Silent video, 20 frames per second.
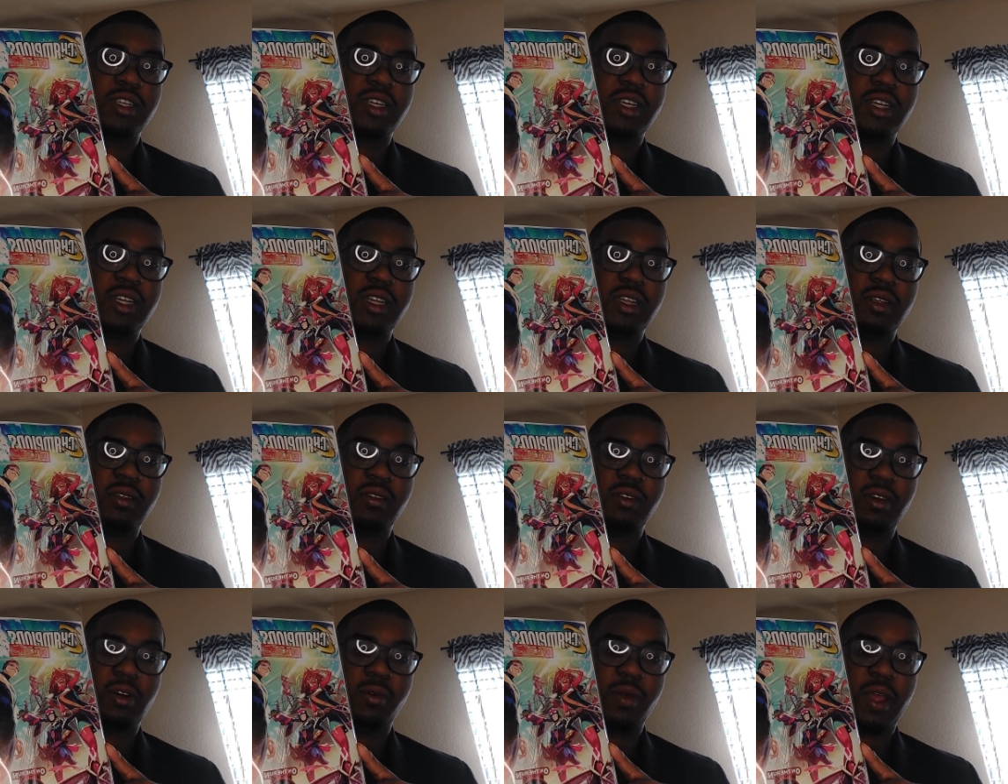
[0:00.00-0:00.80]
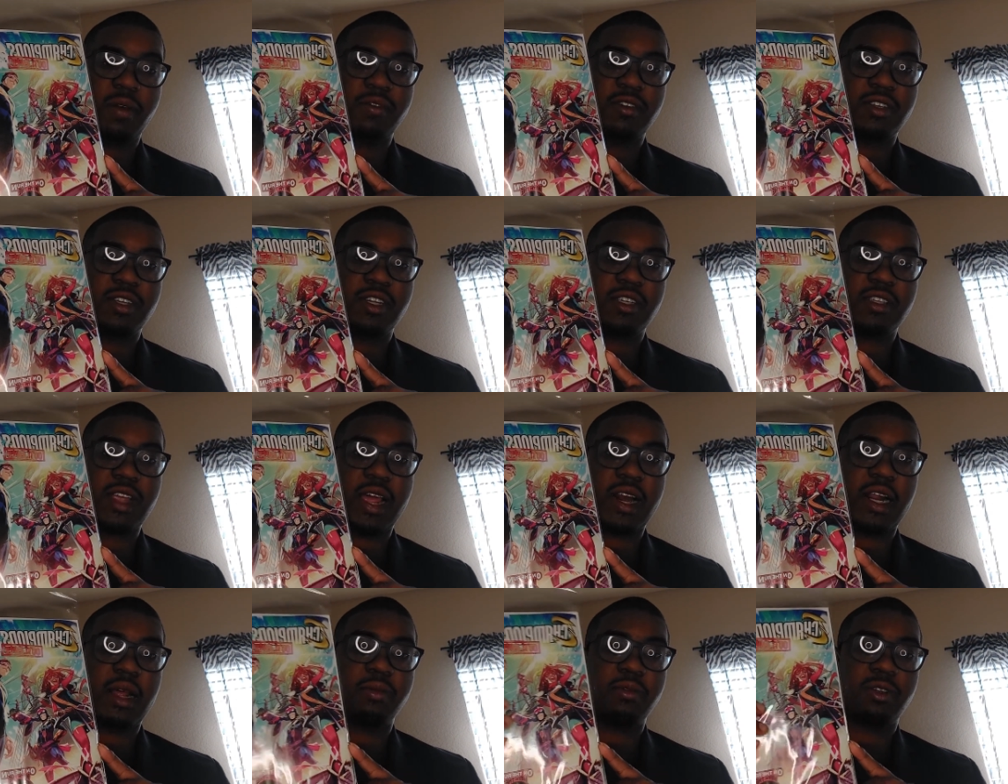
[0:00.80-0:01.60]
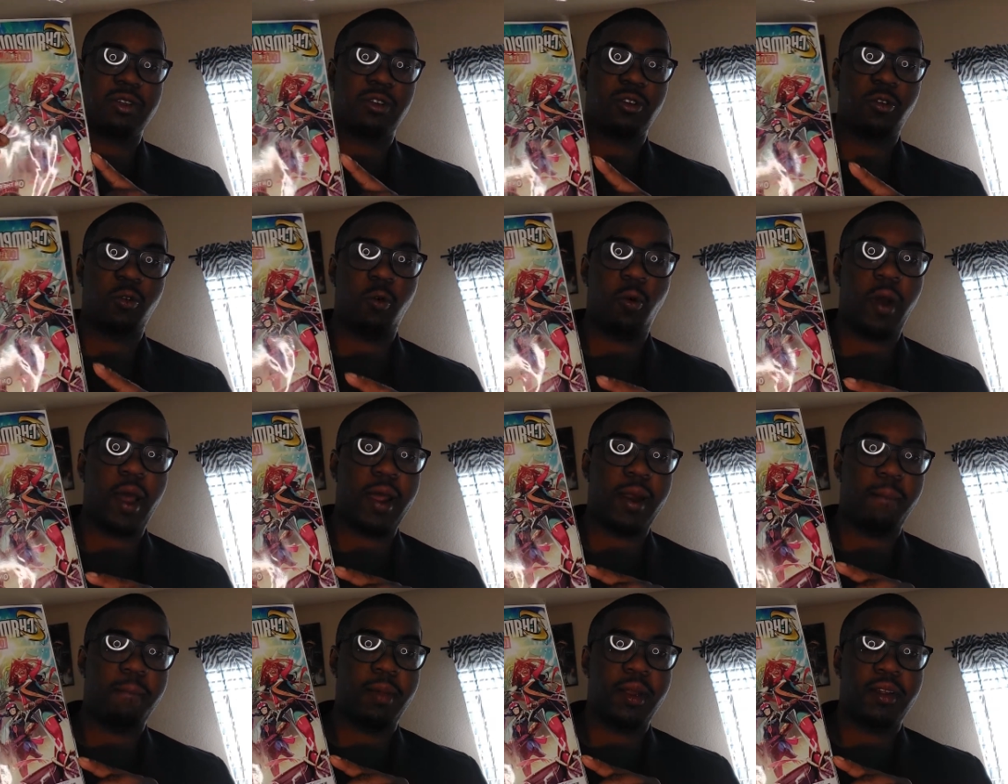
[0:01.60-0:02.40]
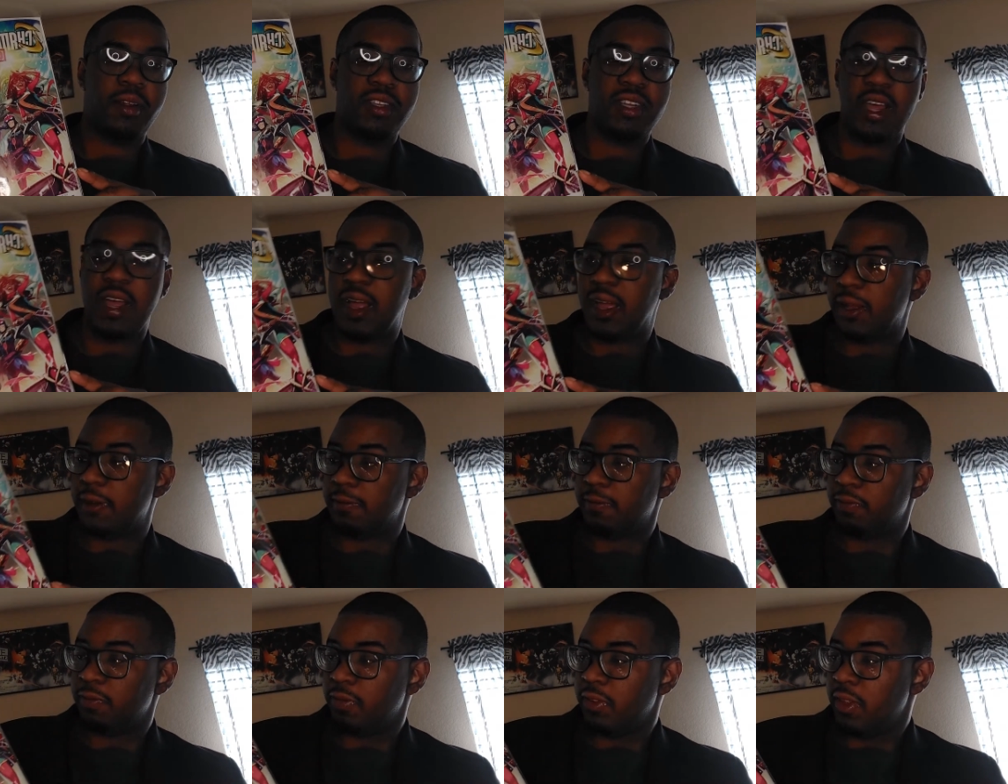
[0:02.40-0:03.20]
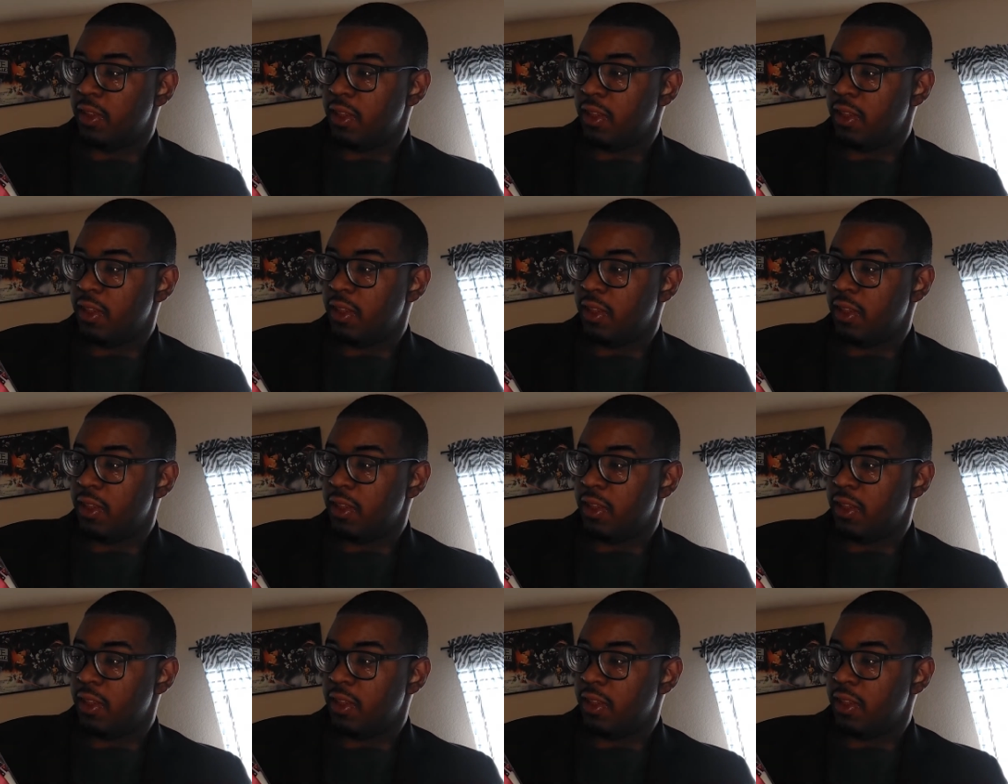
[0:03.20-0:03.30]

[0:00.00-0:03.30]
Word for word: You know, we haven't seen Cyclops in quite a bit of time.